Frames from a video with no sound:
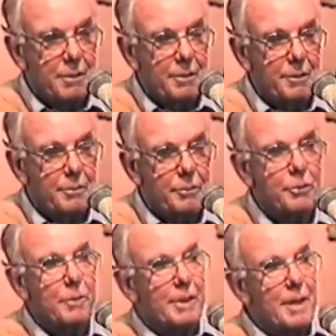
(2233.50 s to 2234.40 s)
this will
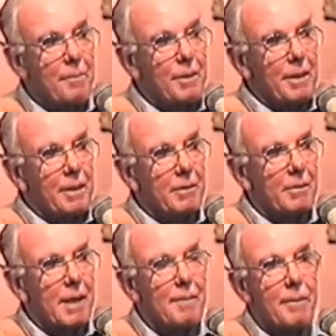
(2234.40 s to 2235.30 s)
squirt up here, it'll
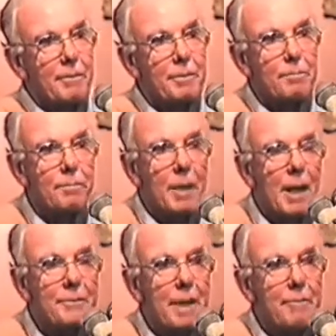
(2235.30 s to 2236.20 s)
come up, this
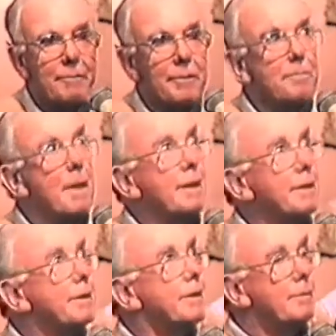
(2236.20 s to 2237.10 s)
blast up through the mud
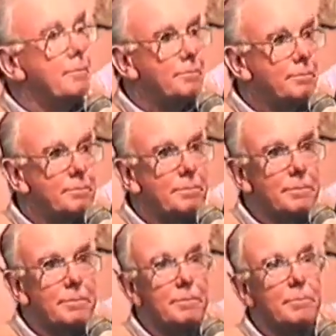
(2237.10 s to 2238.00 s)
into the
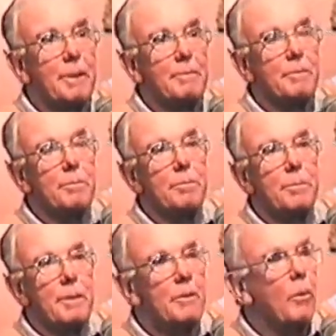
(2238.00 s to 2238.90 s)
wonderful,
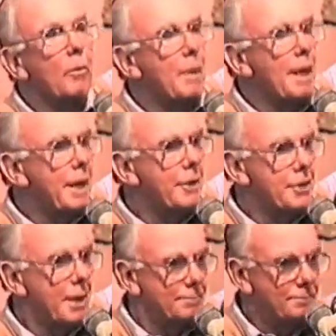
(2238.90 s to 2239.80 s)
all by
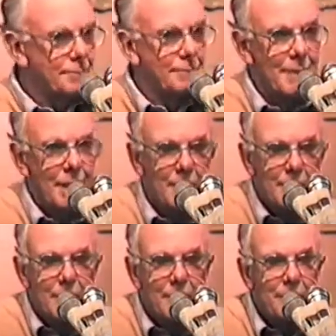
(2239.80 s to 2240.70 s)
nature.
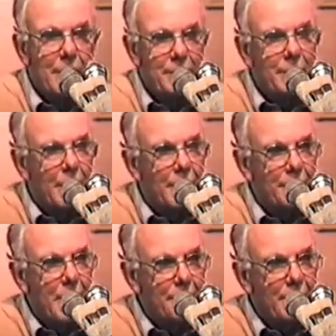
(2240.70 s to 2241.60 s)
So I did
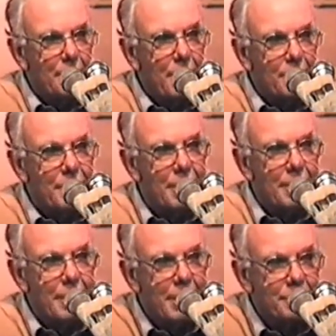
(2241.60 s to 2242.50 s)
ask how many blokes he
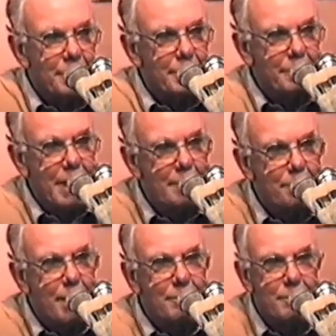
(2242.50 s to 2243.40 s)
got downstairs with end
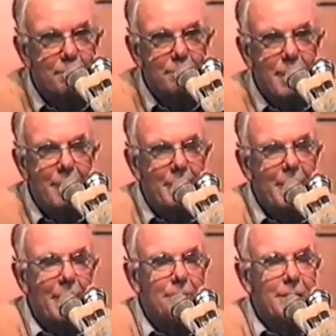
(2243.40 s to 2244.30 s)
pumps blowing
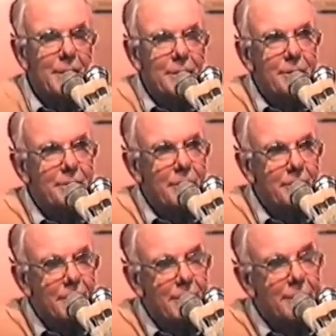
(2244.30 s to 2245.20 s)
it up, but he didn't see
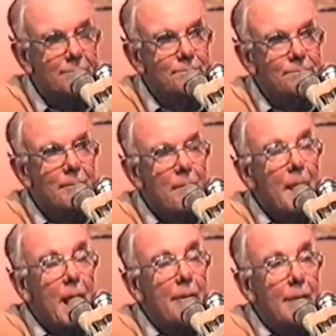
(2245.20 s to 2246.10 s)
much of that.
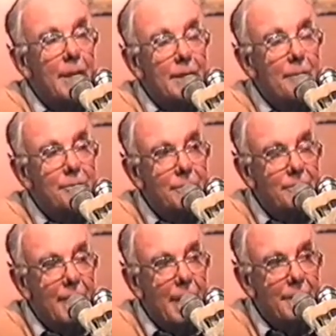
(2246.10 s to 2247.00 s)
Anyway, that was good
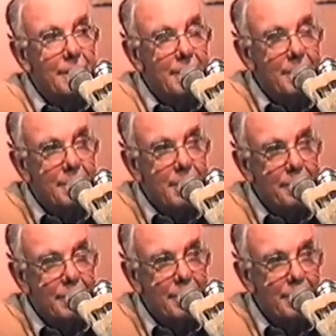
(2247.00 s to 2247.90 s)
fun, and then
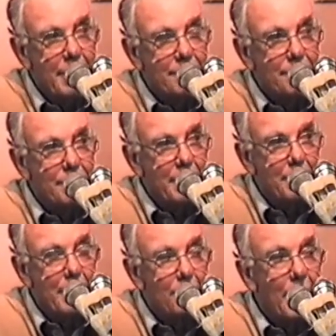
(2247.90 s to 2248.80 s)
I went down from there
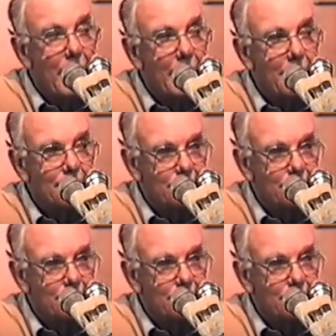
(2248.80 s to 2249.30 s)
by plane